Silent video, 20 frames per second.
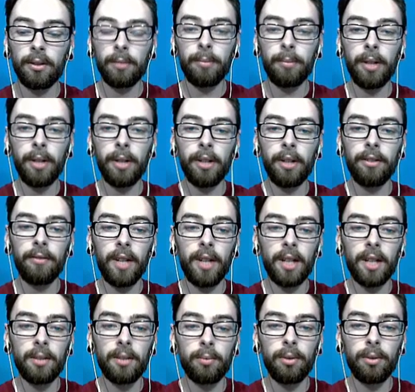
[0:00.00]
Pell's
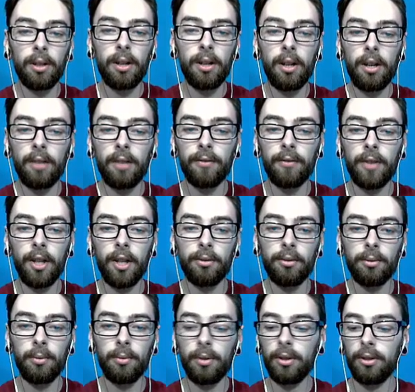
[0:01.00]
effect wore off. Yes,
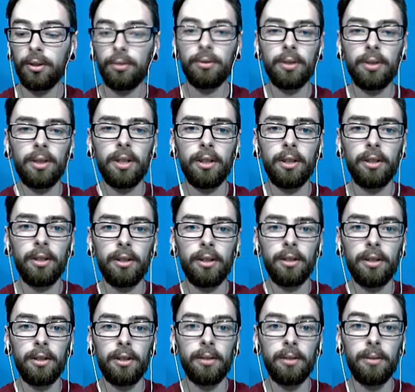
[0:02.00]
we want to use
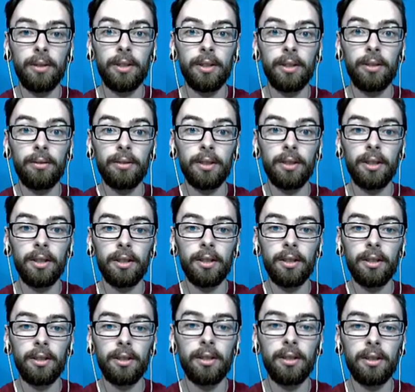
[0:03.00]
another. want to use
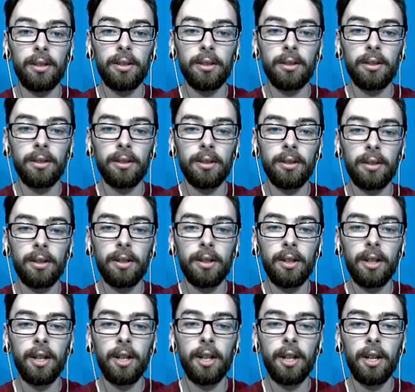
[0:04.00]
another.
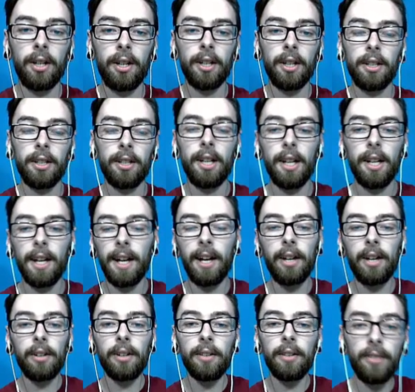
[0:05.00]
Alright,
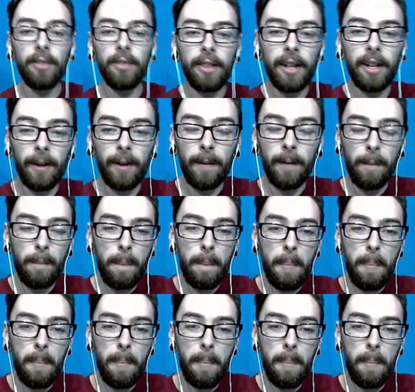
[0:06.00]
out of there.